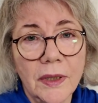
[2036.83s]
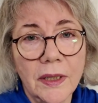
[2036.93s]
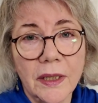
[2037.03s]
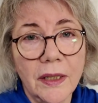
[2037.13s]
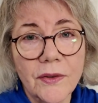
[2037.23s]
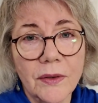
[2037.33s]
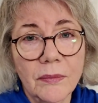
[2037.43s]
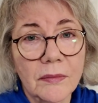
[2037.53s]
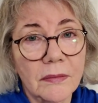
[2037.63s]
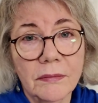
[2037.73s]
in the
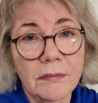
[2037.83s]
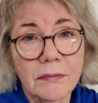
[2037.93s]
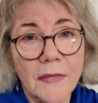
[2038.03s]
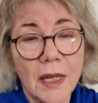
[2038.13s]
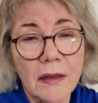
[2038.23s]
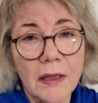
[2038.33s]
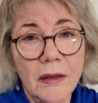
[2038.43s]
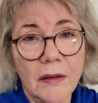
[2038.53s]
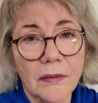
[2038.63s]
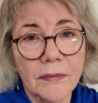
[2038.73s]
kitchen. Not at
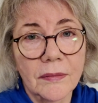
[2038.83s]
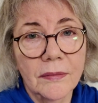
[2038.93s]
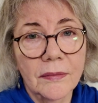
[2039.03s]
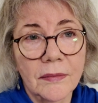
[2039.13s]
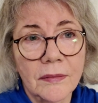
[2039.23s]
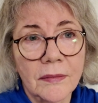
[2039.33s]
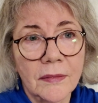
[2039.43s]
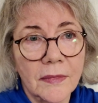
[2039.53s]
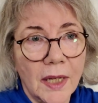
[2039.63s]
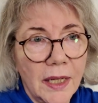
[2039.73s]
all.
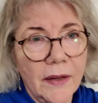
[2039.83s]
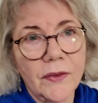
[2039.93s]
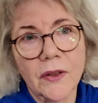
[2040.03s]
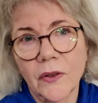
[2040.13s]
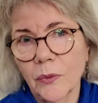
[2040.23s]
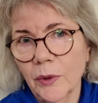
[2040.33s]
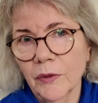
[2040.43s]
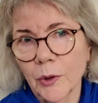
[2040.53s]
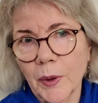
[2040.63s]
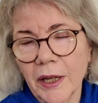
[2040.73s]
I have to
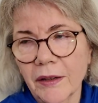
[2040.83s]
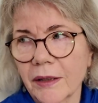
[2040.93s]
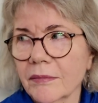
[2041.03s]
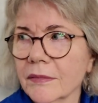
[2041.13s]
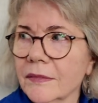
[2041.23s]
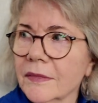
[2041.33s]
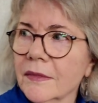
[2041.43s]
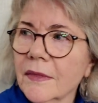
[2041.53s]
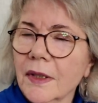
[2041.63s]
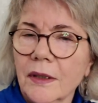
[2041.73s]
swivel around and
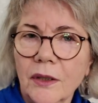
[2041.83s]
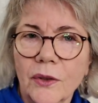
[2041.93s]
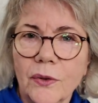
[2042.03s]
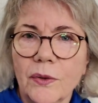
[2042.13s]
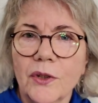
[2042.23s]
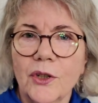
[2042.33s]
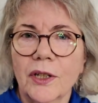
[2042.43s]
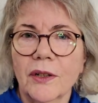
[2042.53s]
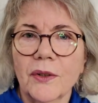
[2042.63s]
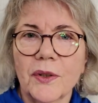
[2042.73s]
look through the
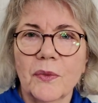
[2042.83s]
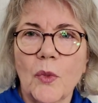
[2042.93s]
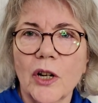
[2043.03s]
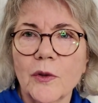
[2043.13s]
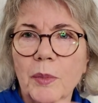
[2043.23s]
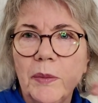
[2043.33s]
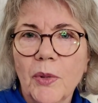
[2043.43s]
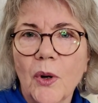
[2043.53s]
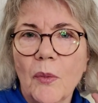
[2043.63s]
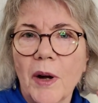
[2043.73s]
shears and watch
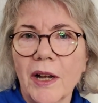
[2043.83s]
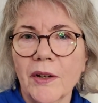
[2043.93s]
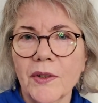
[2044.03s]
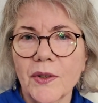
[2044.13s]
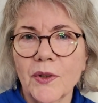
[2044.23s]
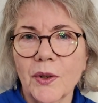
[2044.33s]
people go by on the